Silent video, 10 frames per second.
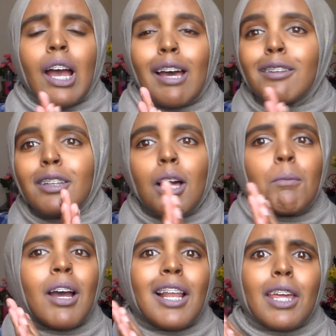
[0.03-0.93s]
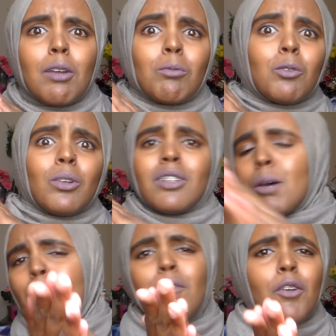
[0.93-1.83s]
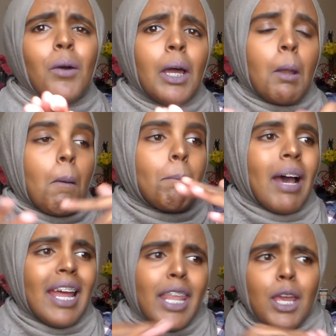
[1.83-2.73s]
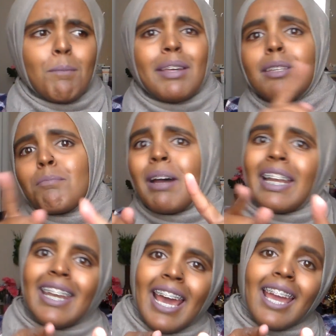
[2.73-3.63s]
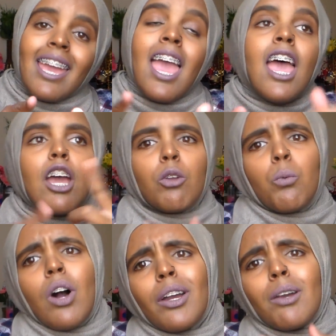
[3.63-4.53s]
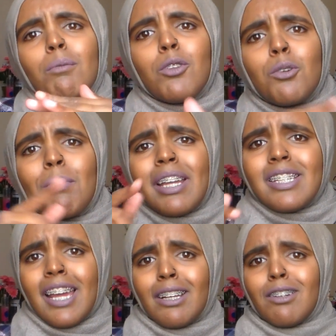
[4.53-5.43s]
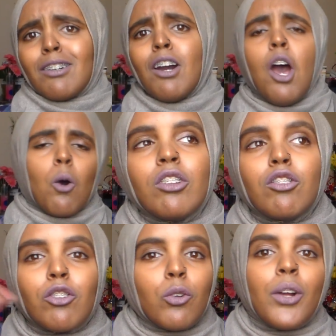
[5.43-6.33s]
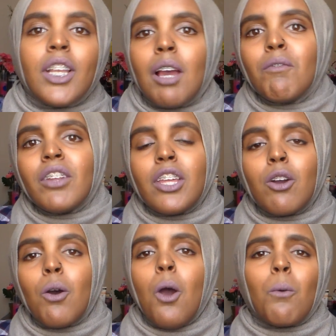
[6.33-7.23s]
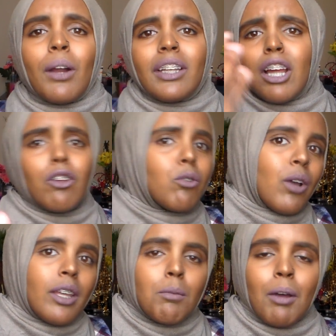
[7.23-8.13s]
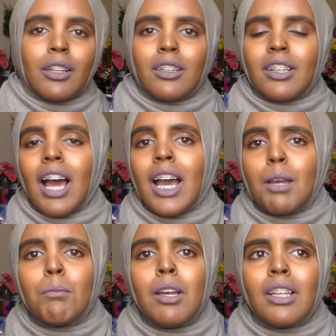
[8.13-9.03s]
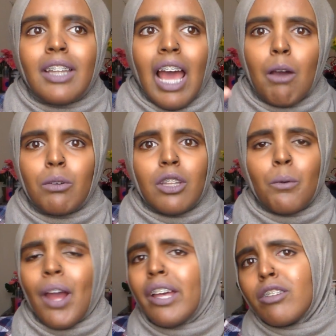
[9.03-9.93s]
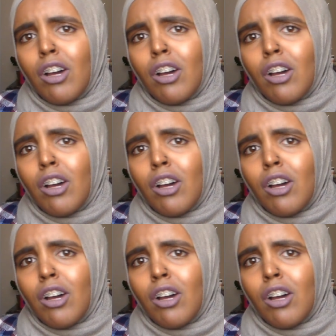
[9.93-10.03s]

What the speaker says: Assalamu alaikum and what's up everyone? My name is Mandek and welcome to my channel. This is a story time video where I tell you guys about the time that I was harassed